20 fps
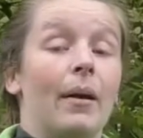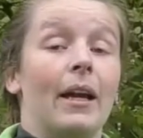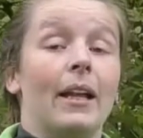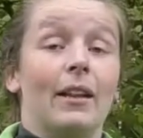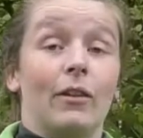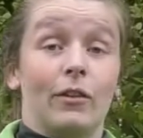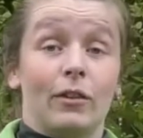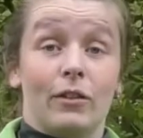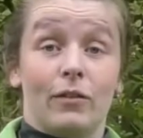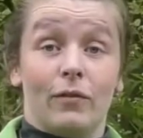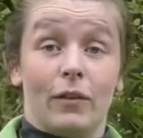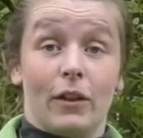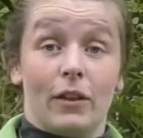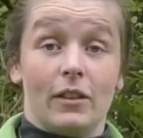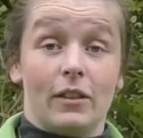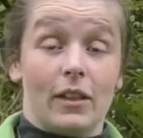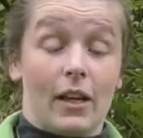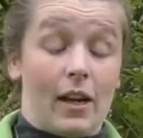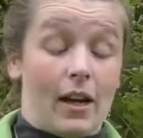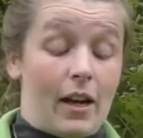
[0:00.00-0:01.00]
It looks fun
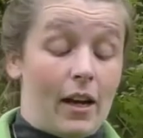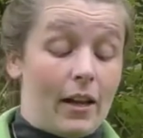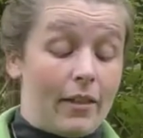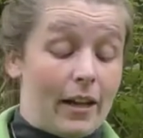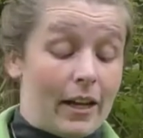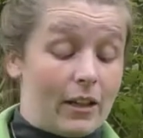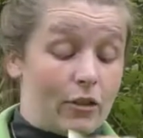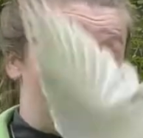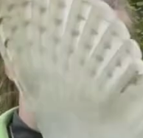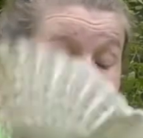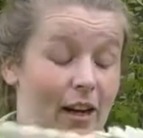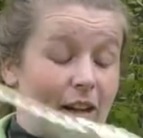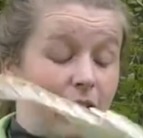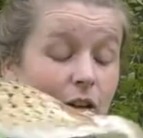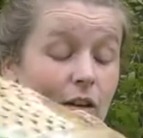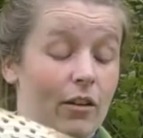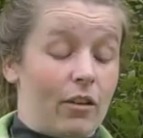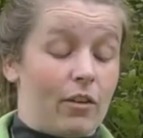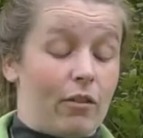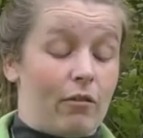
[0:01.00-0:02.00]
to her. They drag
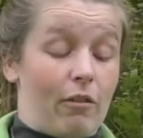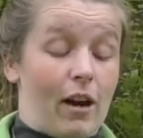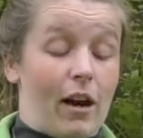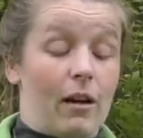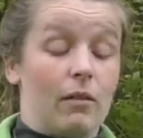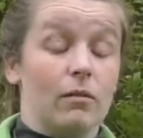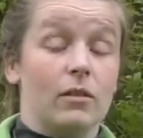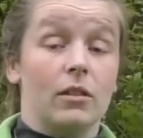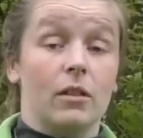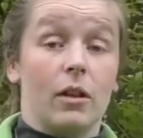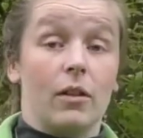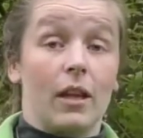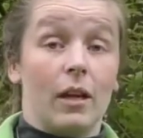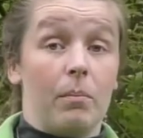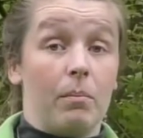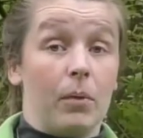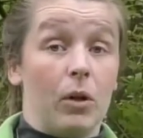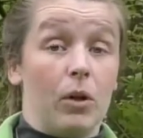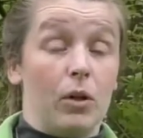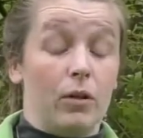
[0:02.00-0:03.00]
along the ground, so they
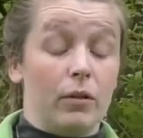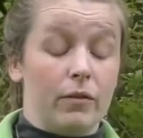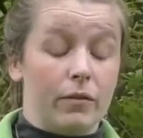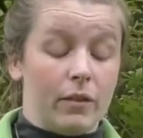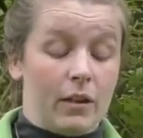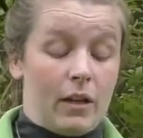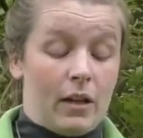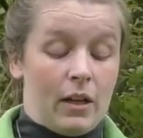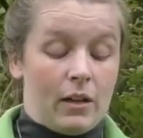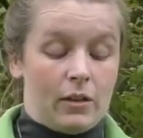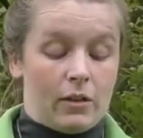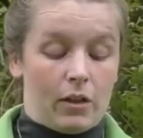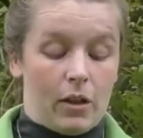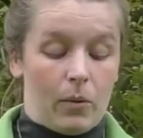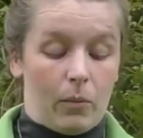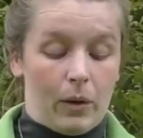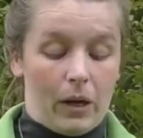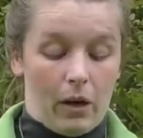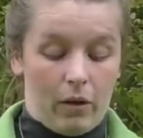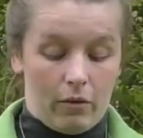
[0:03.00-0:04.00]
move.
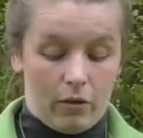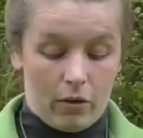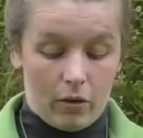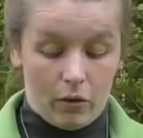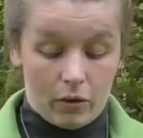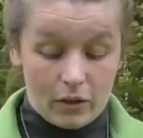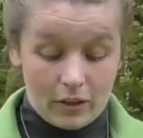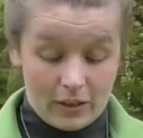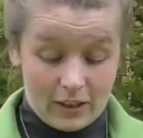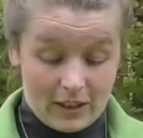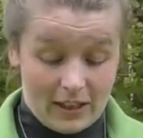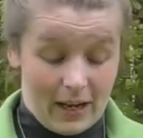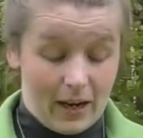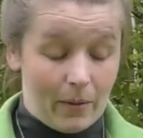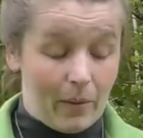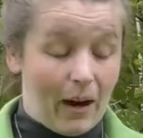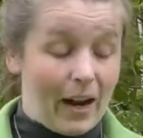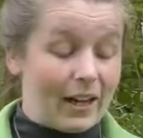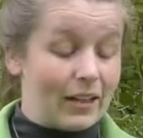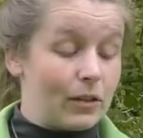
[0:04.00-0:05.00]
So we are a hunter
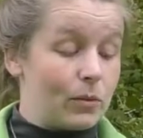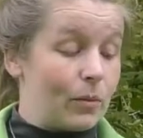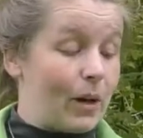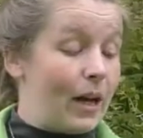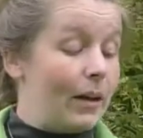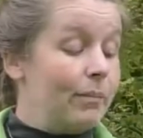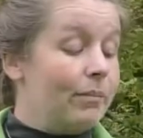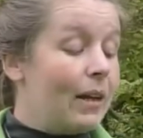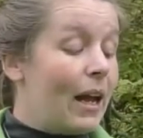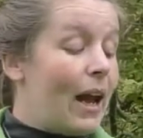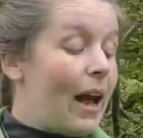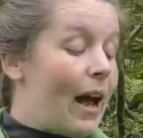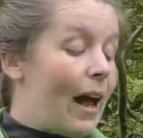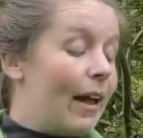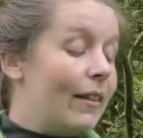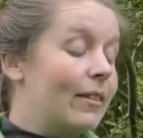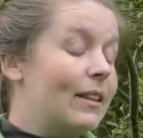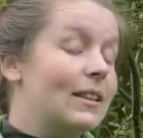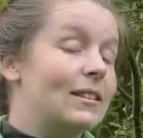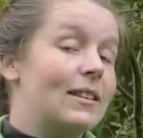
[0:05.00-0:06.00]
now as well.
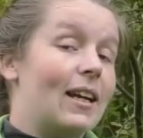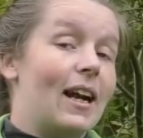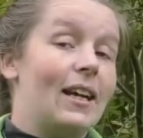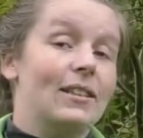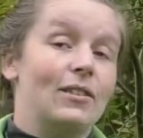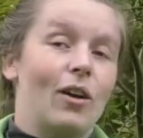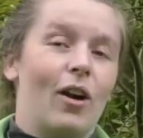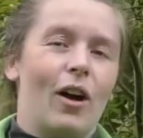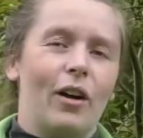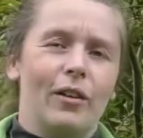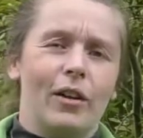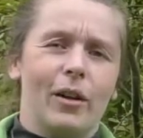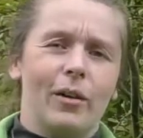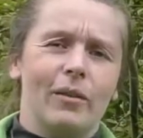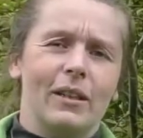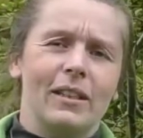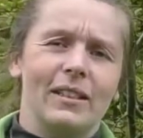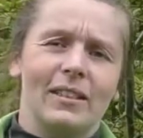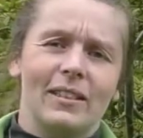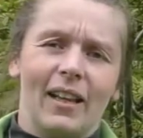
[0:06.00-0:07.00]
And these guys are
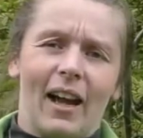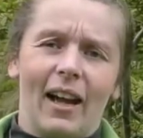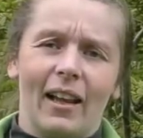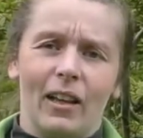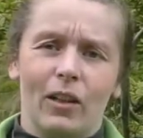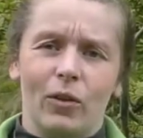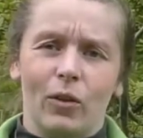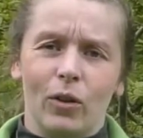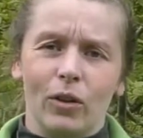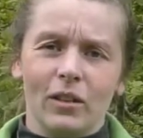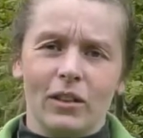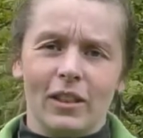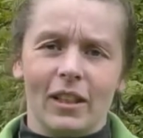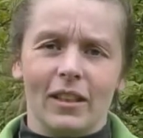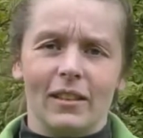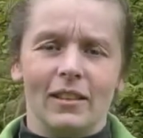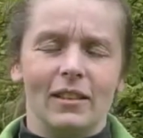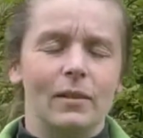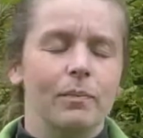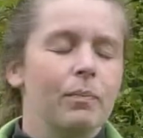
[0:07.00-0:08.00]
known as silent
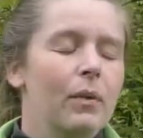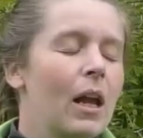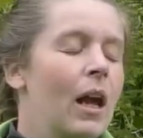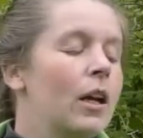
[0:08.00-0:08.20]
hunters.